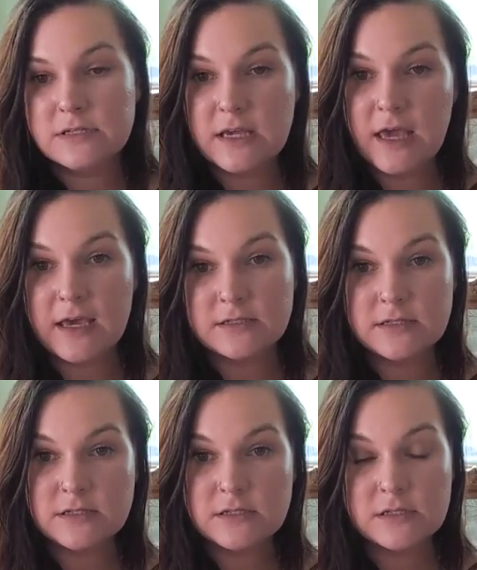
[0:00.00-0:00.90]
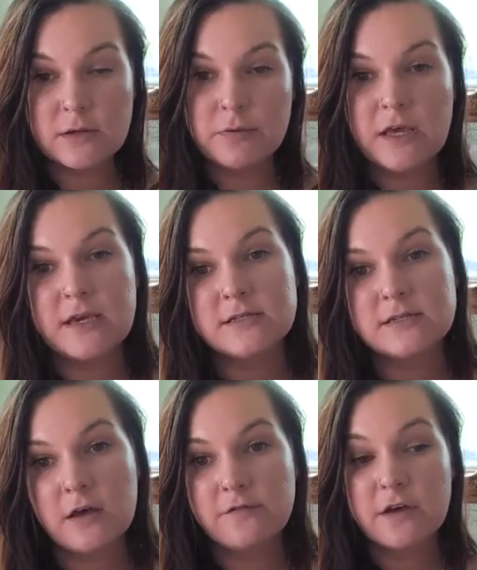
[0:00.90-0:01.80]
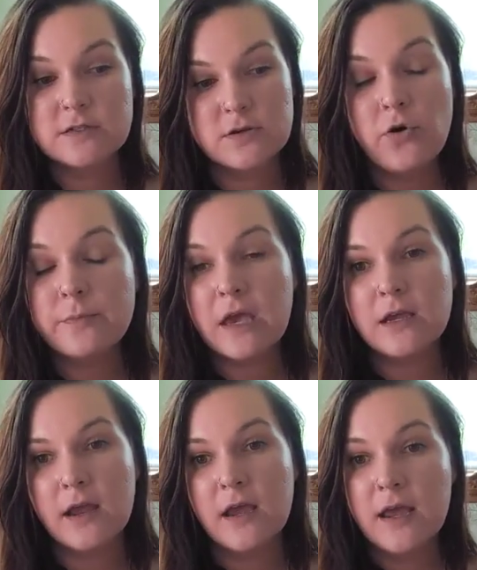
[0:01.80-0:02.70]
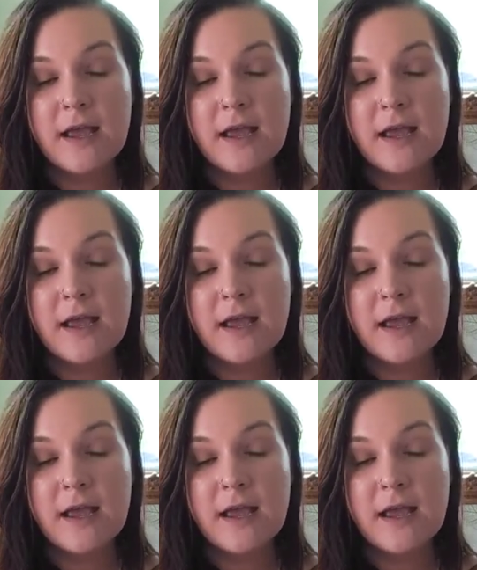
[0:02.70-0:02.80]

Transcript: to get to the place of a soulmate.